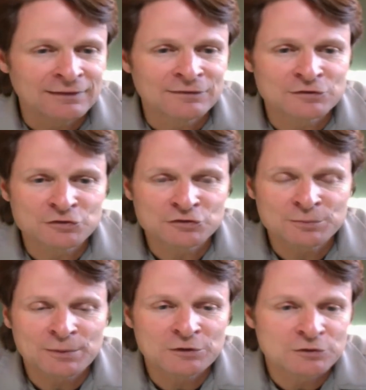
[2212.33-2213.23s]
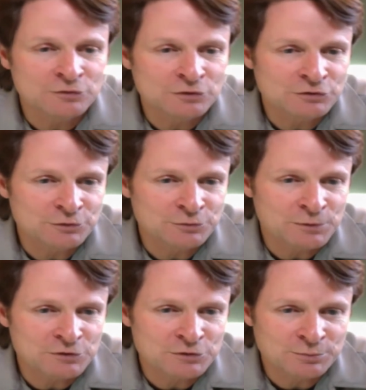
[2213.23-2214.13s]
It's just about universal
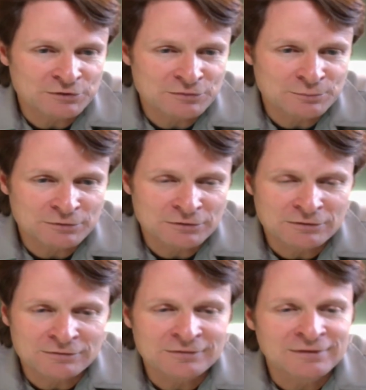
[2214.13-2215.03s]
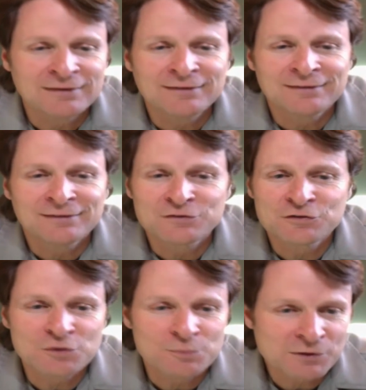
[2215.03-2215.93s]
spiritual principles it's
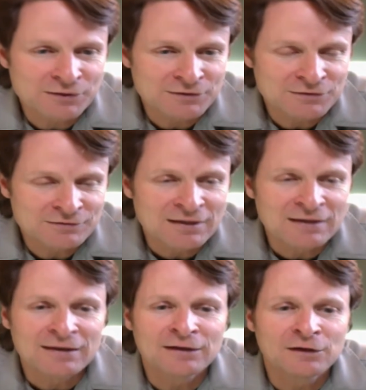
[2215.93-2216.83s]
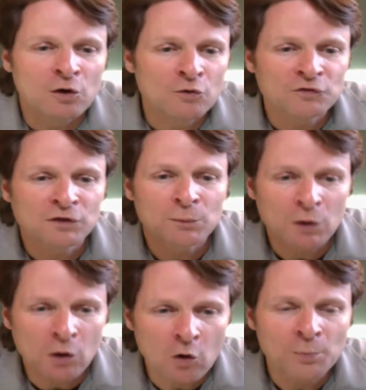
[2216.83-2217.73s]
humorous, and it hopefully
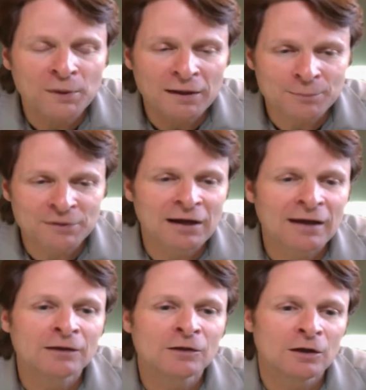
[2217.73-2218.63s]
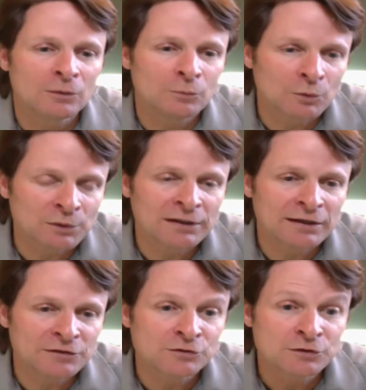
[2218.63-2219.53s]
will open up a dialogue where we can
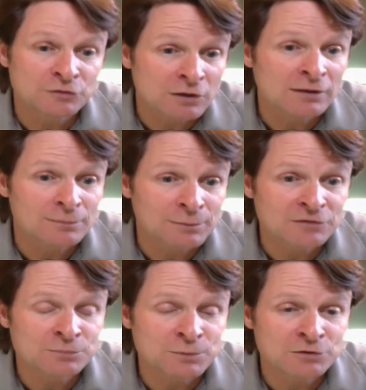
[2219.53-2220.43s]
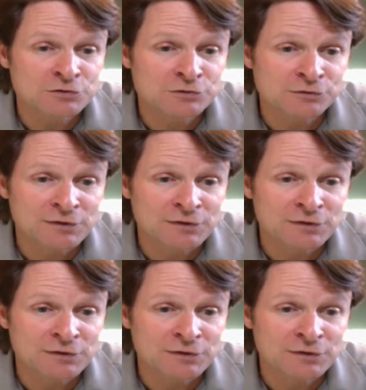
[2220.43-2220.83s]
actually talk about spiritual